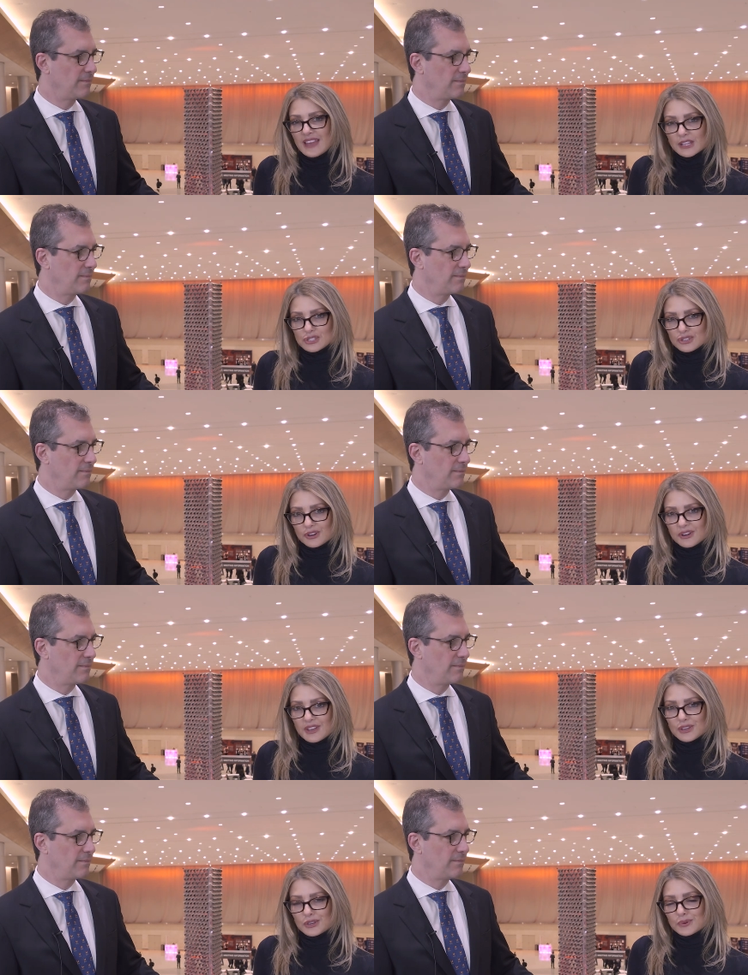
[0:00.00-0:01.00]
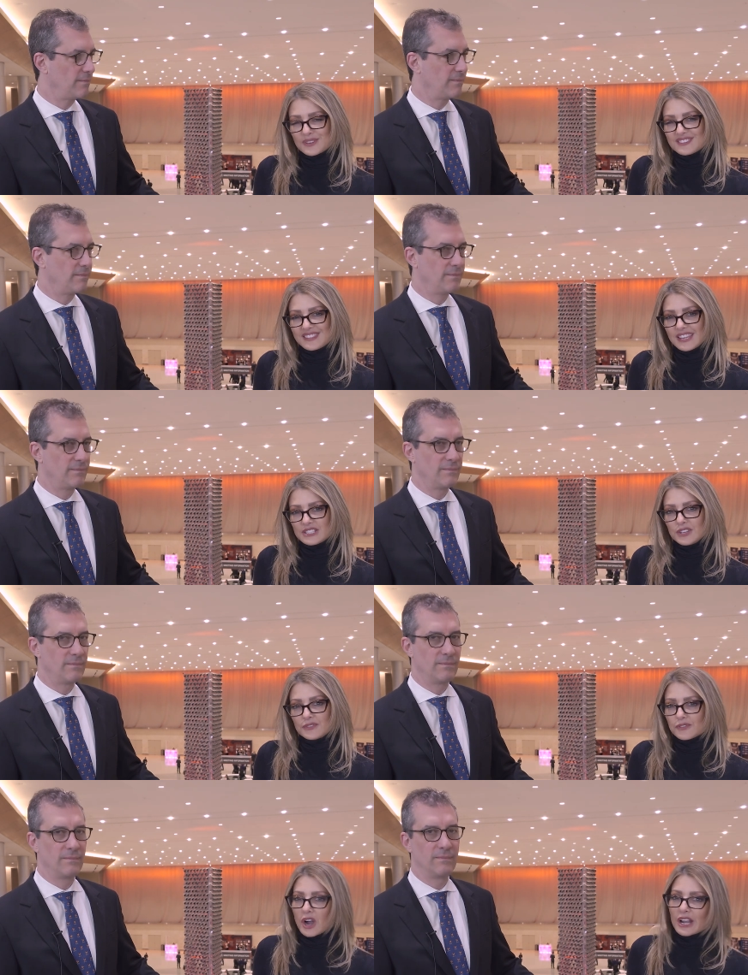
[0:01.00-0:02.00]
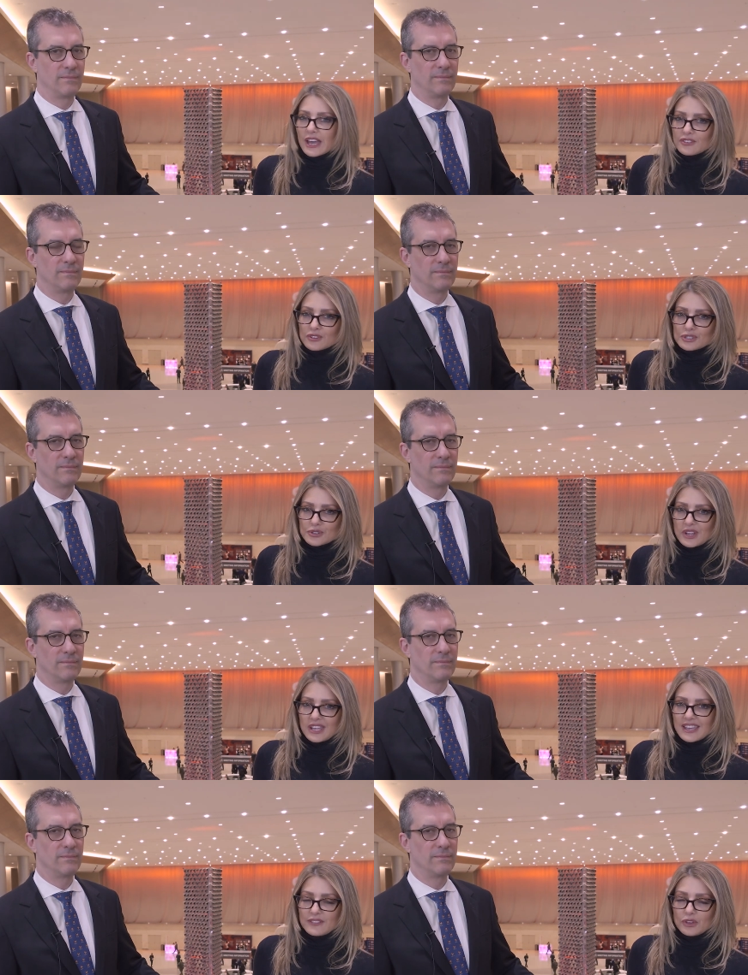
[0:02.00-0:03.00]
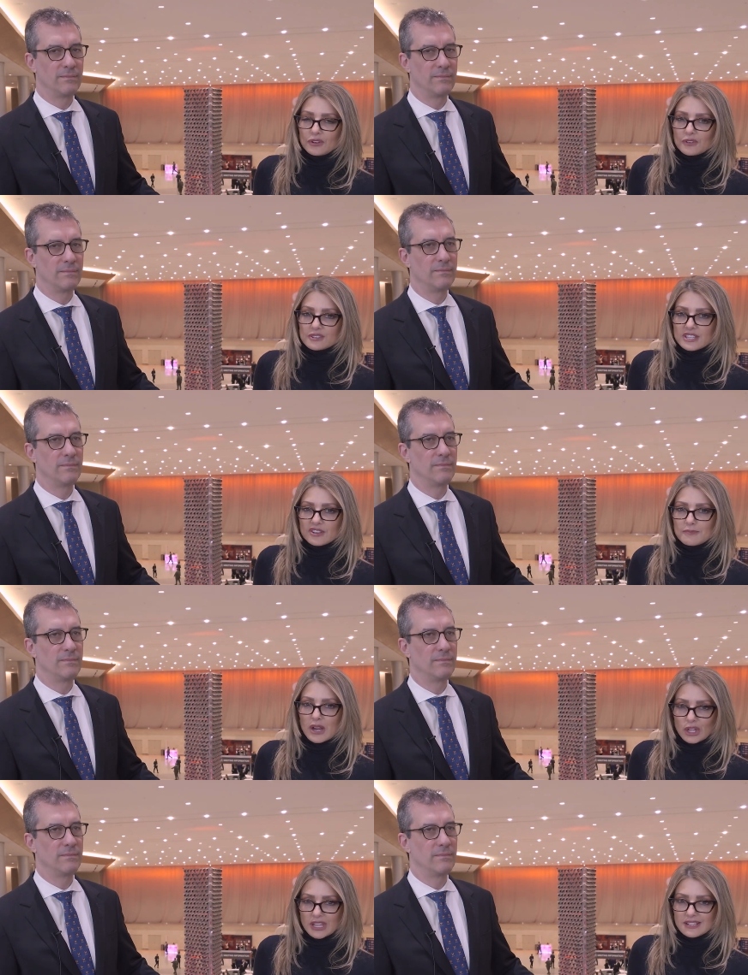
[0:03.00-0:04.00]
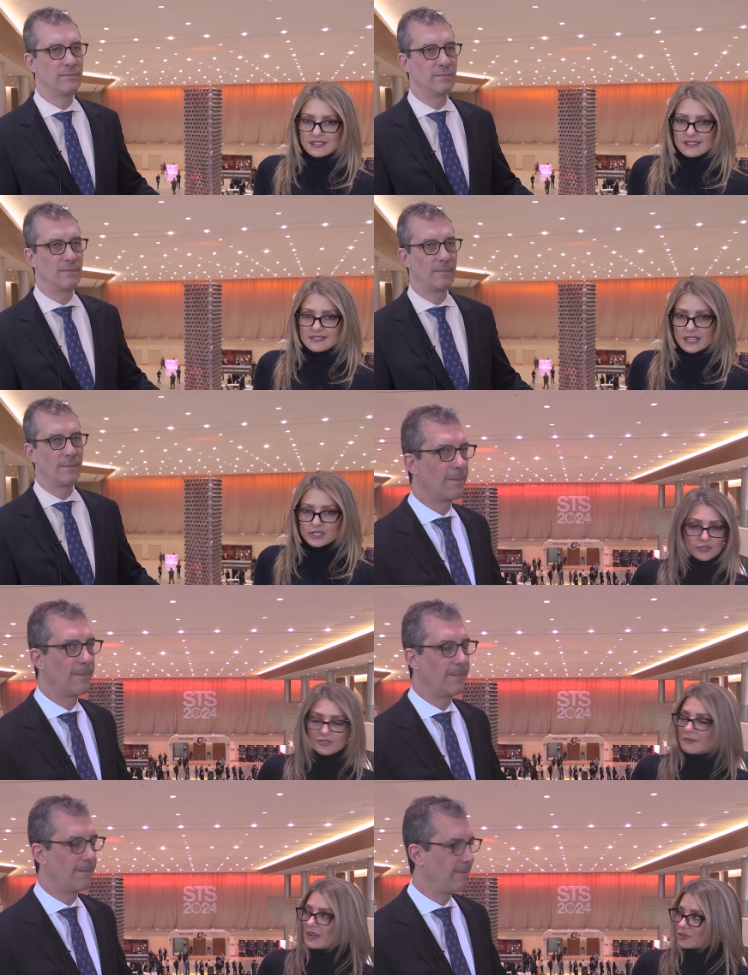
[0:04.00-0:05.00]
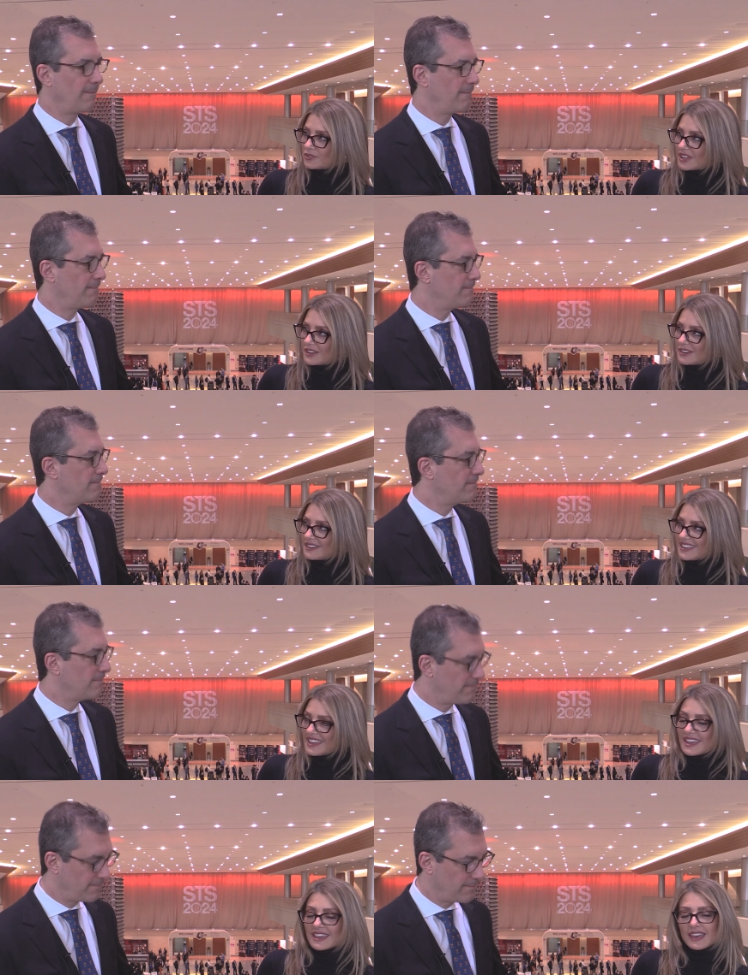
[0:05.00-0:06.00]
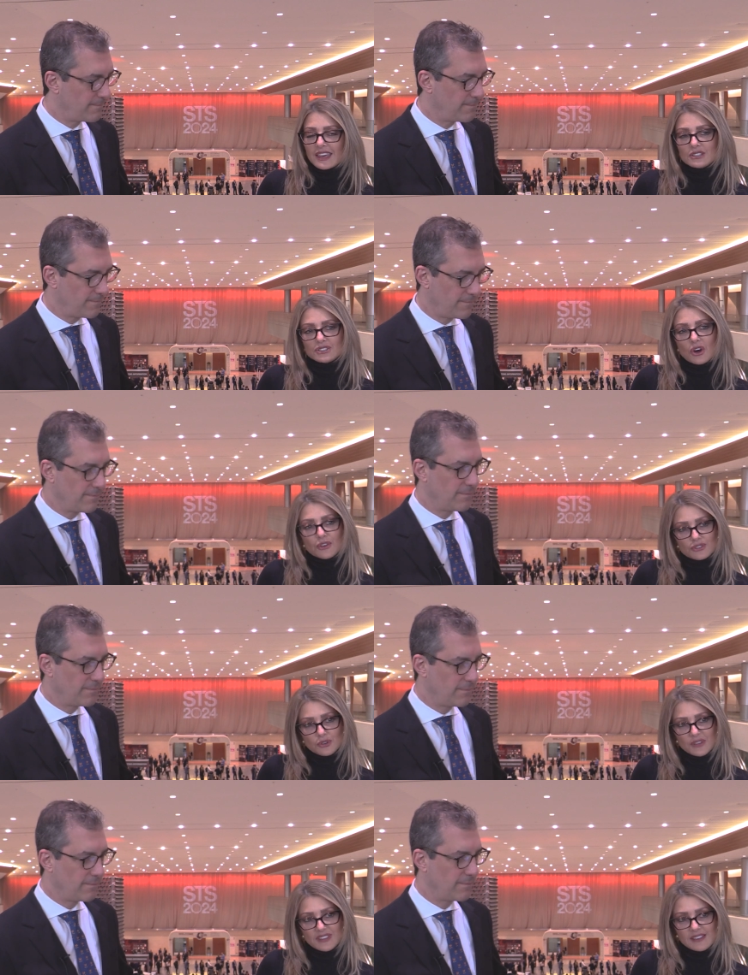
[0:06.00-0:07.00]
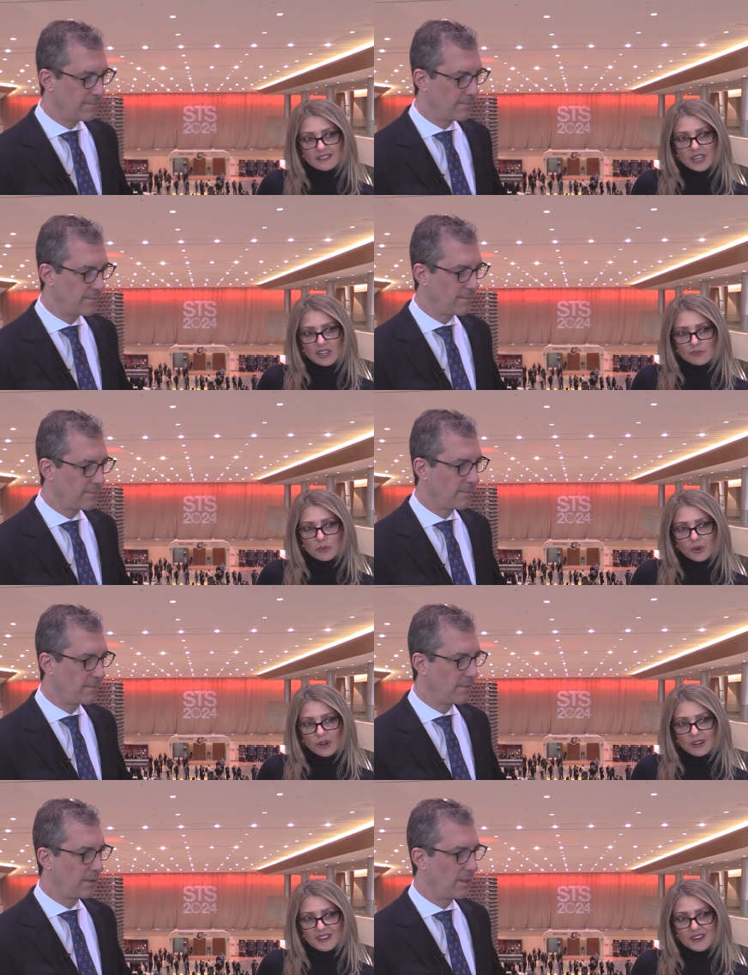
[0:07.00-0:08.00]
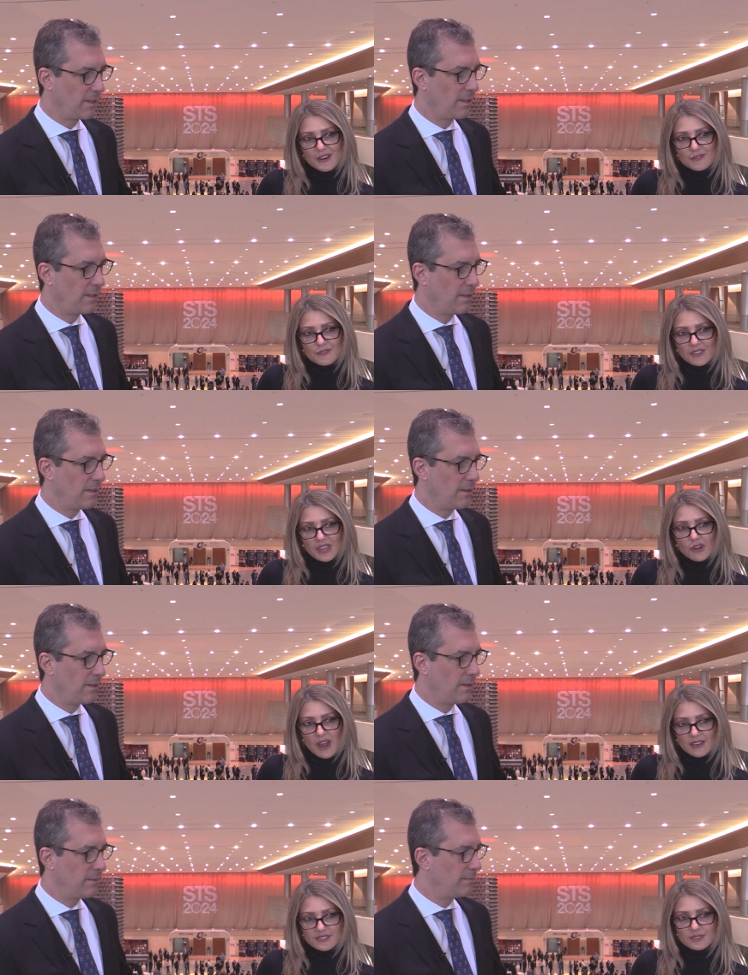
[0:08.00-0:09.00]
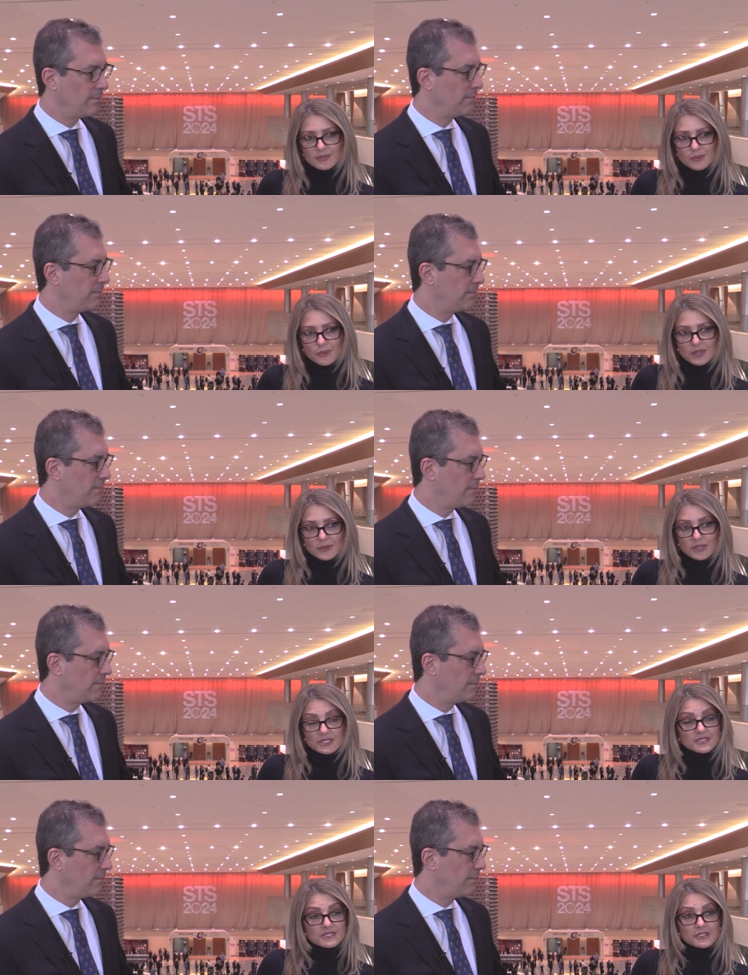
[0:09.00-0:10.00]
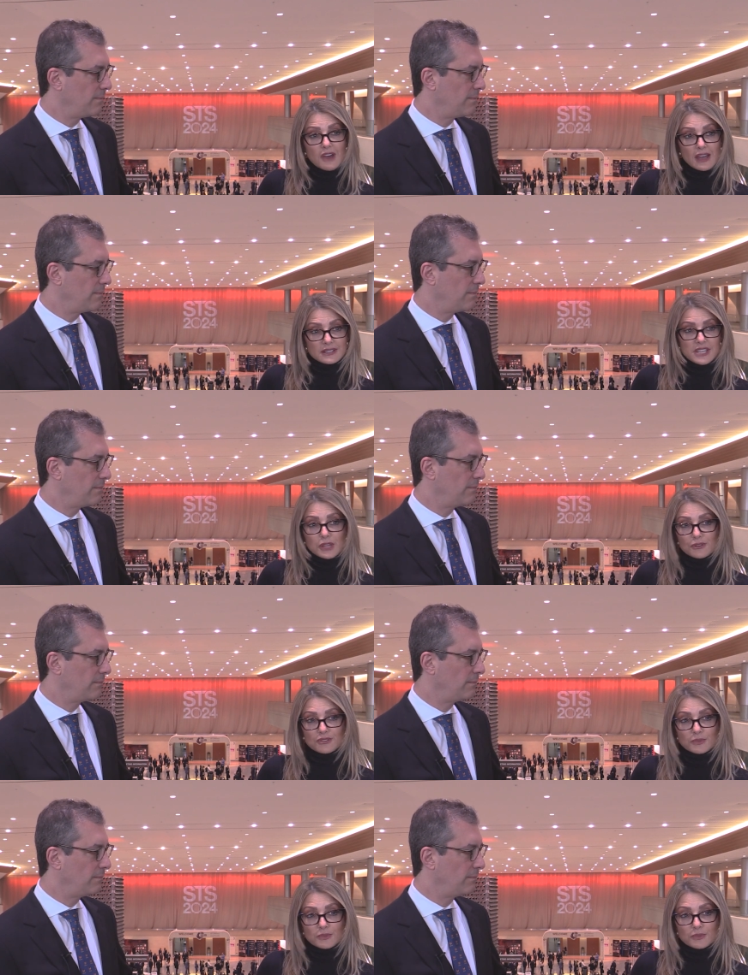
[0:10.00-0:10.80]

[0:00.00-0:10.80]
Speaker 1: Salenger, who is the Chief of Cardiac Surgery at the University of Maryland, St. Joseph Medical Center, and also on the Executive Board of ERAS, which is not Taylor